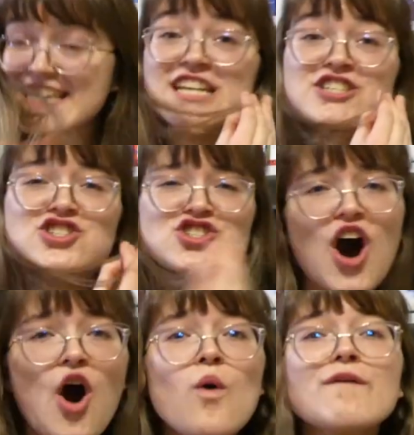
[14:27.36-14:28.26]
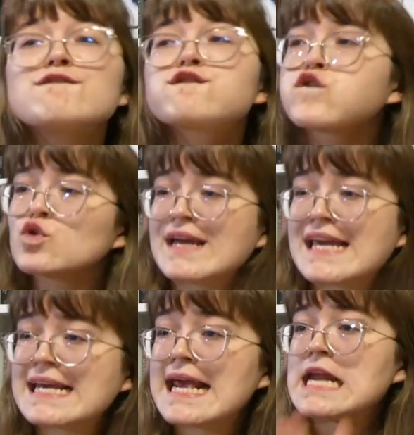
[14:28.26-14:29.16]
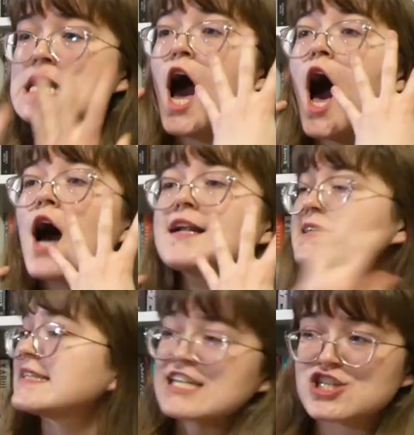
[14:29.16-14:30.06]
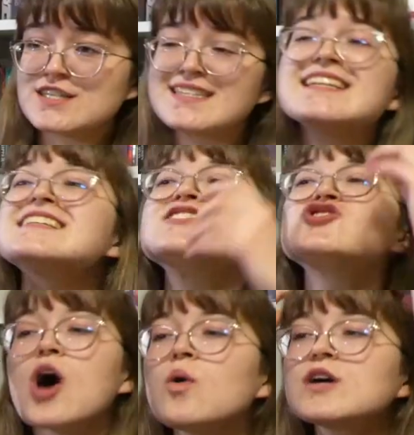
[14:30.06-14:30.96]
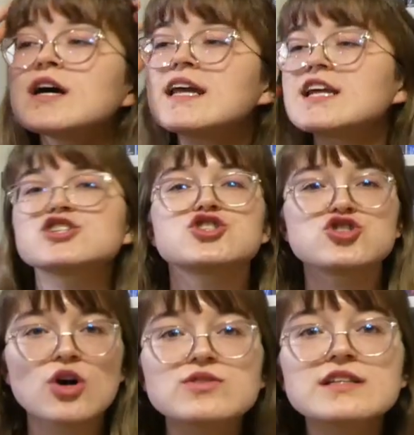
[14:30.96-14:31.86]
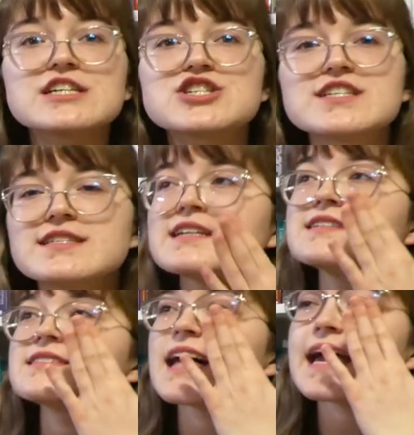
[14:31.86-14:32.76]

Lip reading: it is so freaking delicious. It is so good. It is so delicious. It is